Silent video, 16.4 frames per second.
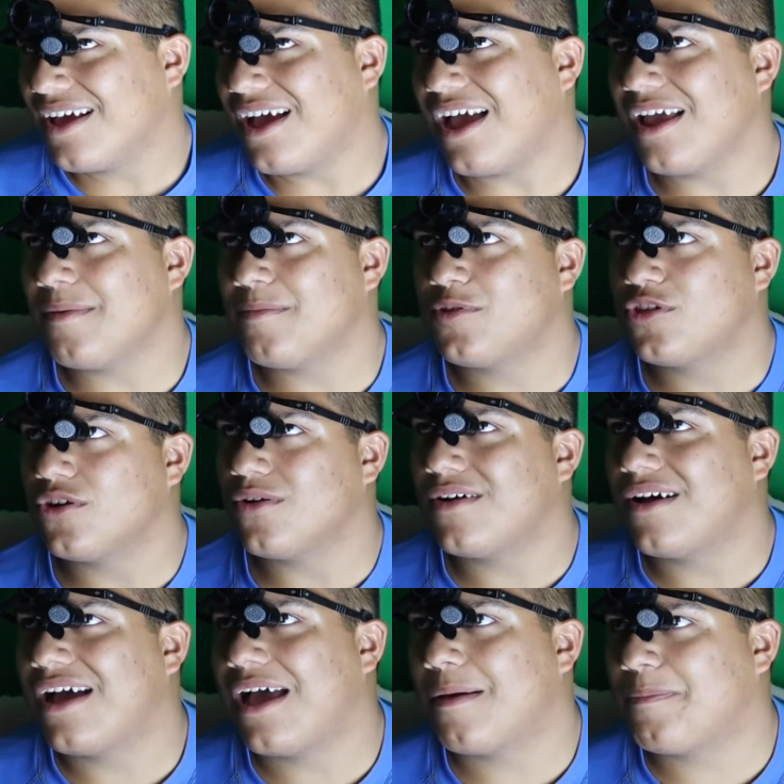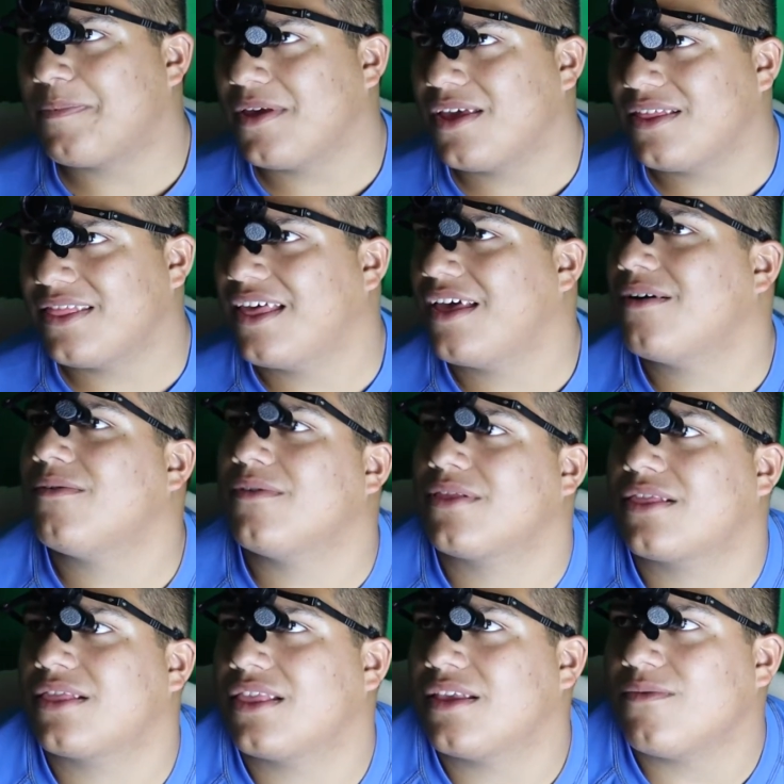am so happy that
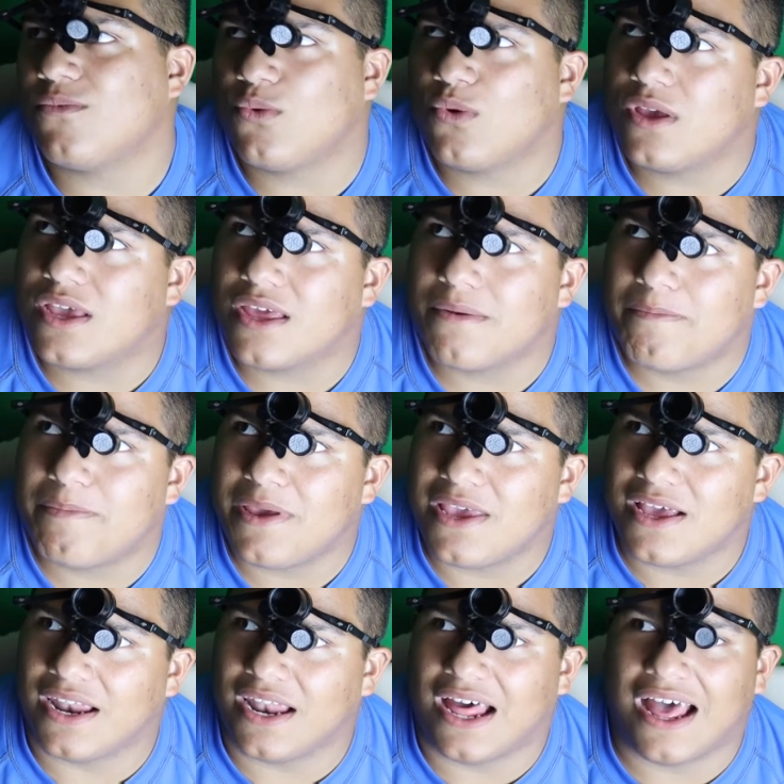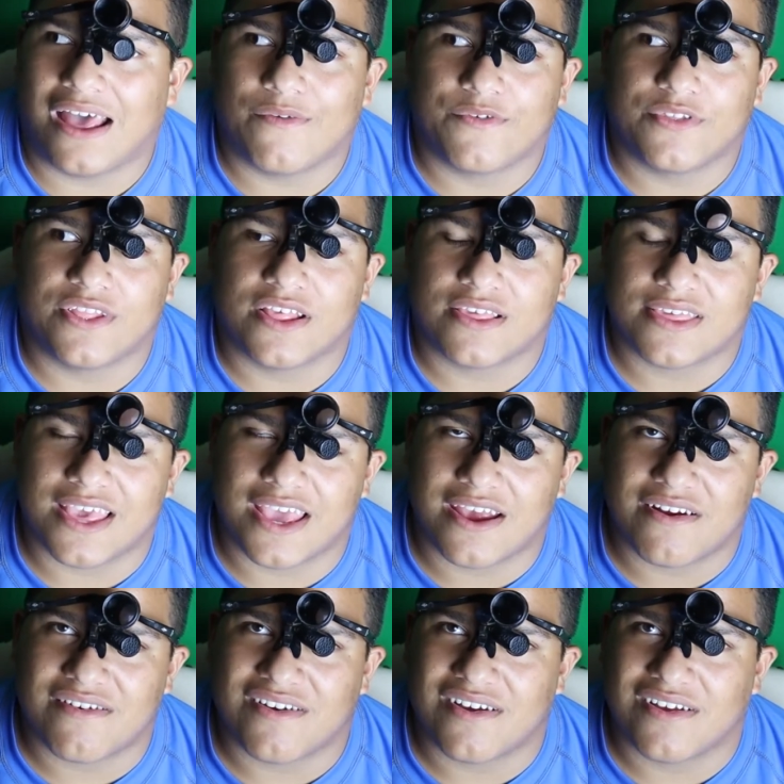we can be alive in this
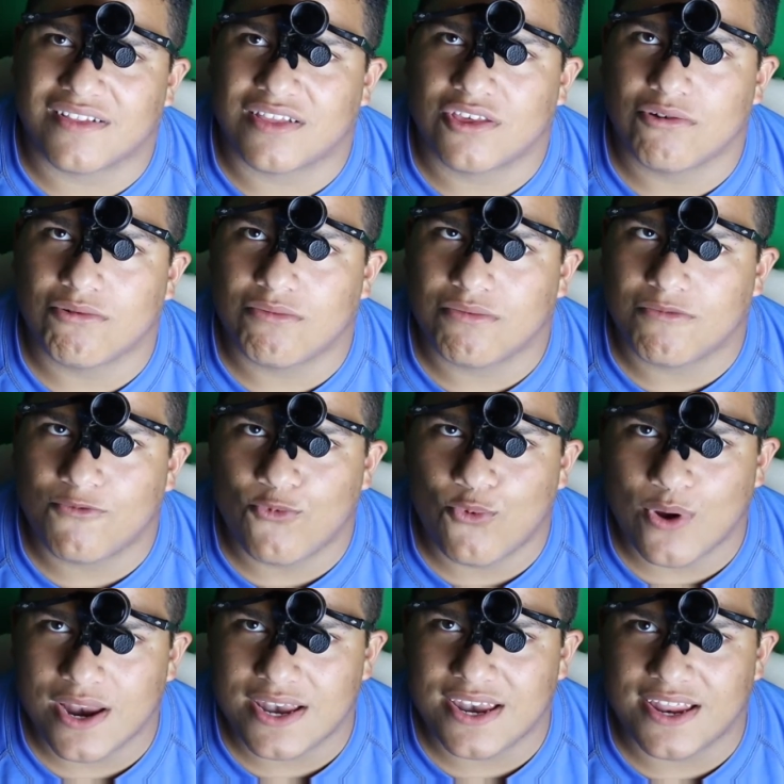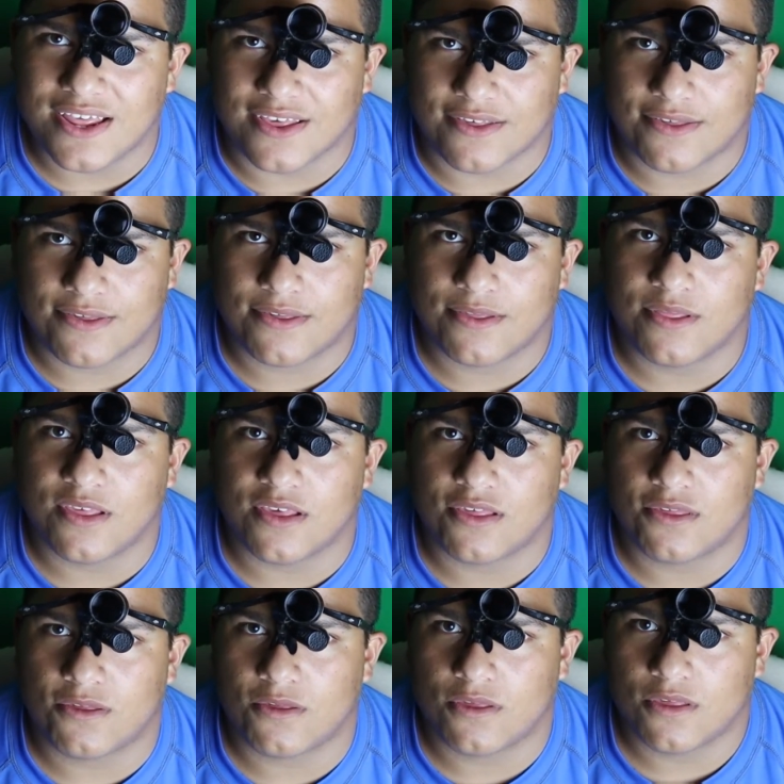era to witness
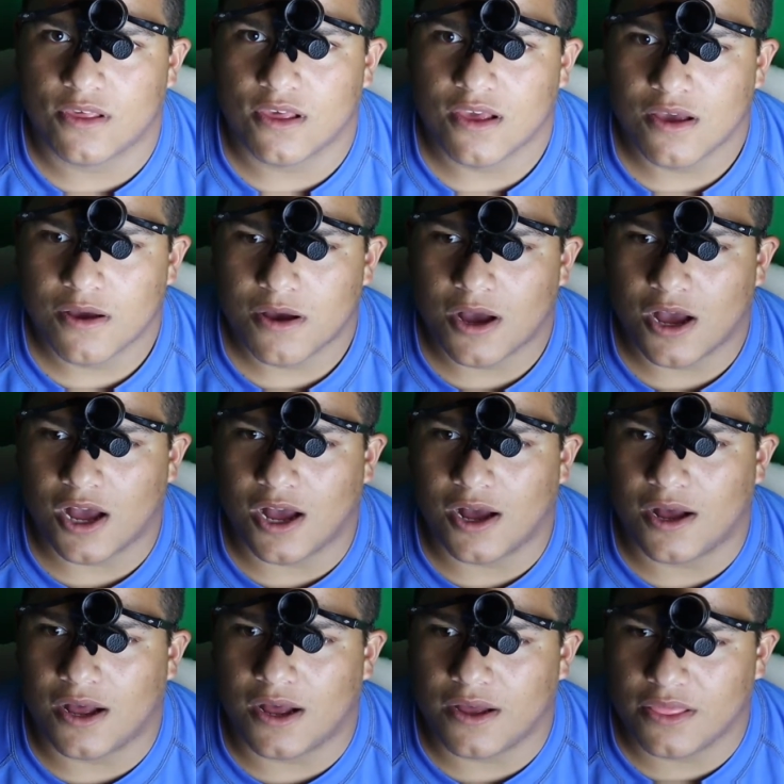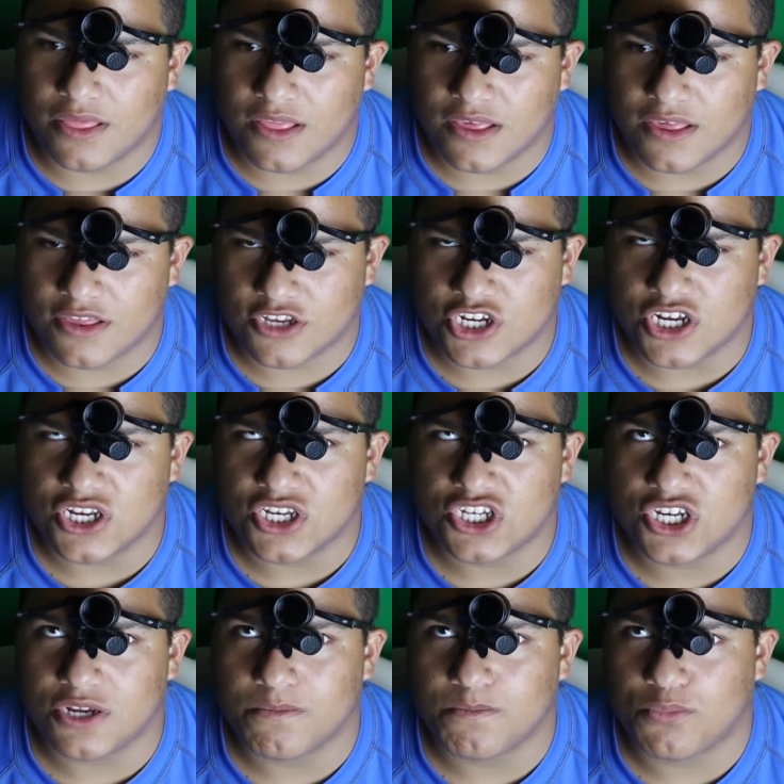this
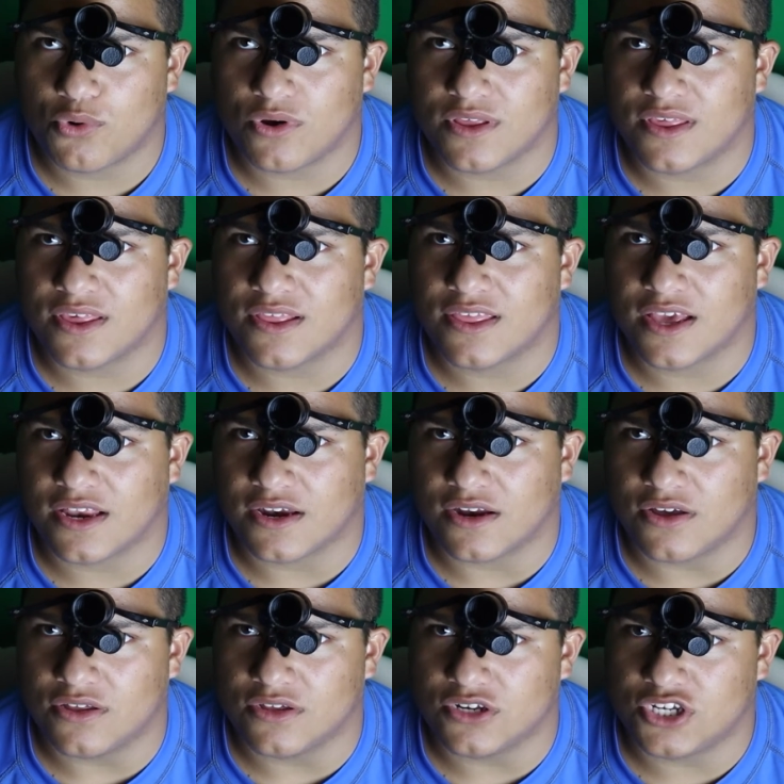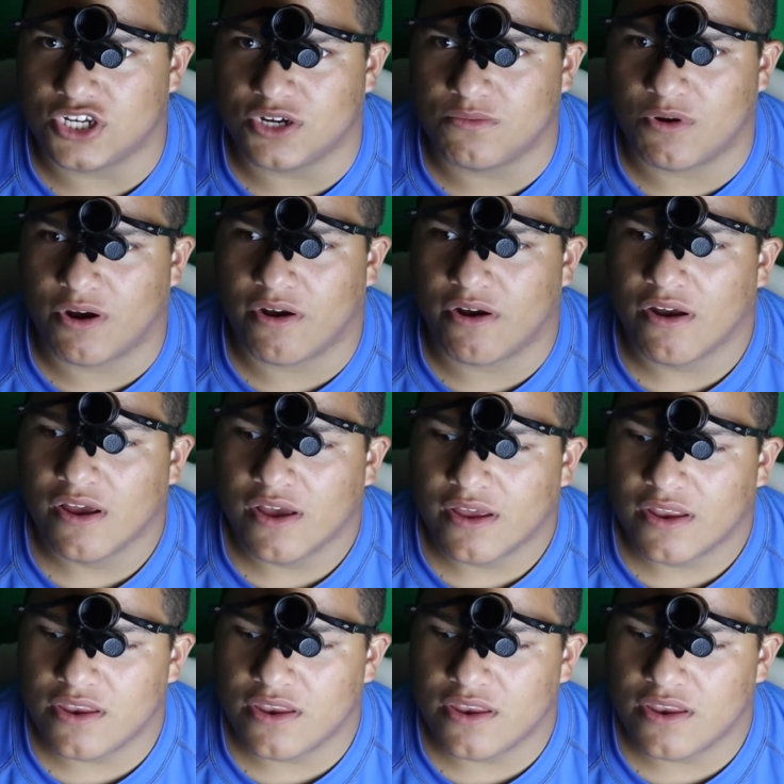changing point in technology where,